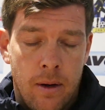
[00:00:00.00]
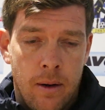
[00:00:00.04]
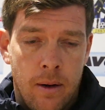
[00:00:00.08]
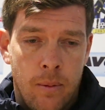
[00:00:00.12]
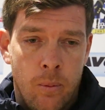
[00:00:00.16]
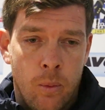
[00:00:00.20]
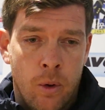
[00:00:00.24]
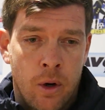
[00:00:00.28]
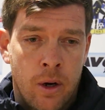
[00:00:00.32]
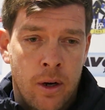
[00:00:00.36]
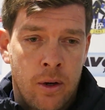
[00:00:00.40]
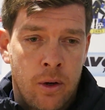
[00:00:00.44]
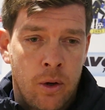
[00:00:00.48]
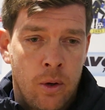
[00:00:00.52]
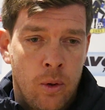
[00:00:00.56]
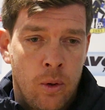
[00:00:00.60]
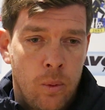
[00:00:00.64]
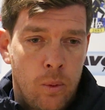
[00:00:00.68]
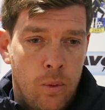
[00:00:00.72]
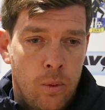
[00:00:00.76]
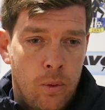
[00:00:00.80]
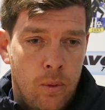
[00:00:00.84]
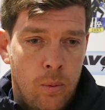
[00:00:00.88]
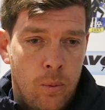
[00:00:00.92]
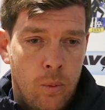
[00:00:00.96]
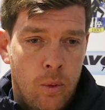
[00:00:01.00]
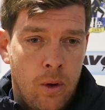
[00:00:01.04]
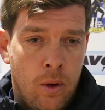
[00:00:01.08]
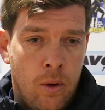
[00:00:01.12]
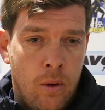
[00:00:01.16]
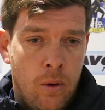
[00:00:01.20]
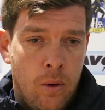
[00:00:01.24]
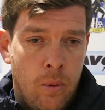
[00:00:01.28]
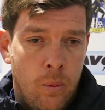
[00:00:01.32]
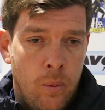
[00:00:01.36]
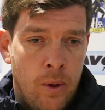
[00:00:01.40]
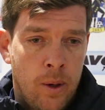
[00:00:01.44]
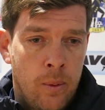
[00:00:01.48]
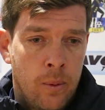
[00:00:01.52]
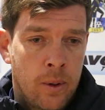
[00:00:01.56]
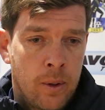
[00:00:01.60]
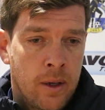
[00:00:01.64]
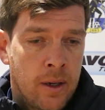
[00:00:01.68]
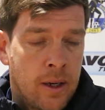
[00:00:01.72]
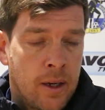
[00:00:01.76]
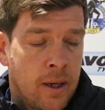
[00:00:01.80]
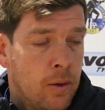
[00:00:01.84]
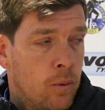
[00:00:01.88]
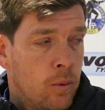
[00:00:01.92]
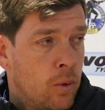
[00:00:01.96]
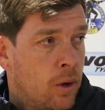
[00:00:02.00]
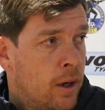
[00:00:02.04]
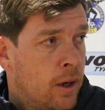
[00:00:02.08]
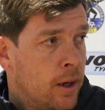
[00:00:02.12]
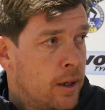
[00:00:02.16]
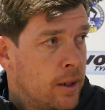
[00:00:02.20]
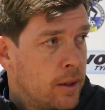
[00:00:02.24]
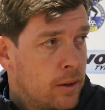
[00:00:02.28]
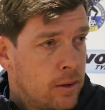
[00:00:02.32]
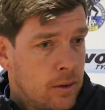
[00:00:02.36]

what I do and where we can get it right.